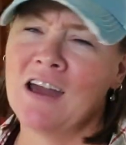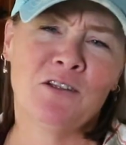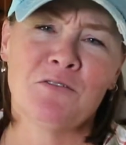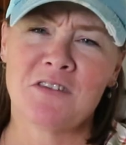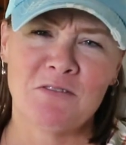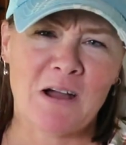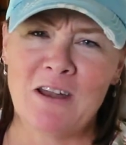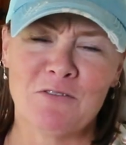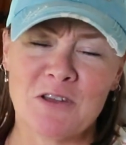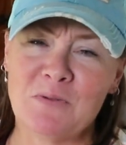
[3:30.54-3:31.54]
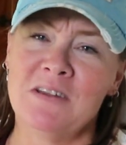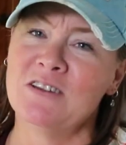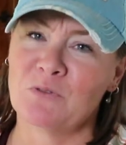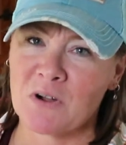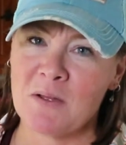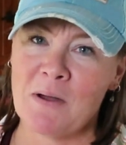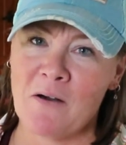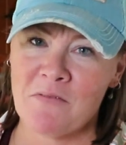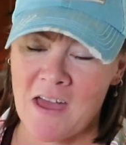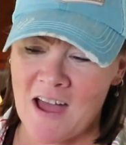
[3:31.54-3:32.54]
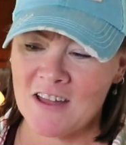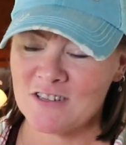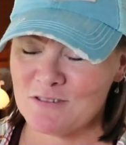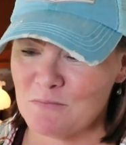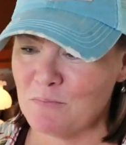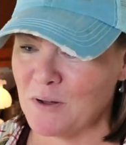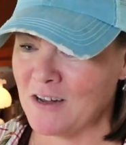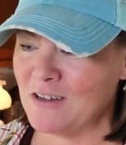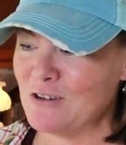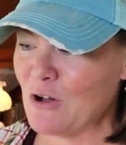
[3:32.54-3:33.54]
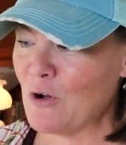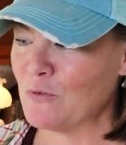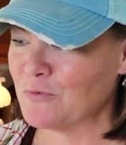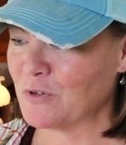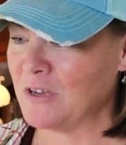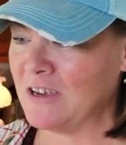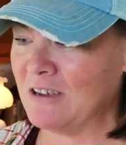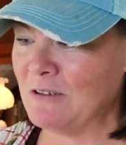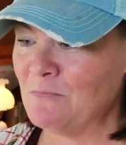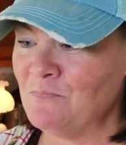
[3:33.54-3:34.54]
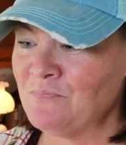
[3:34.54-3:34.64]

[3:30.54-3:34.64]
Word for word: I don't think I don't think we need to worry about that, but hopefully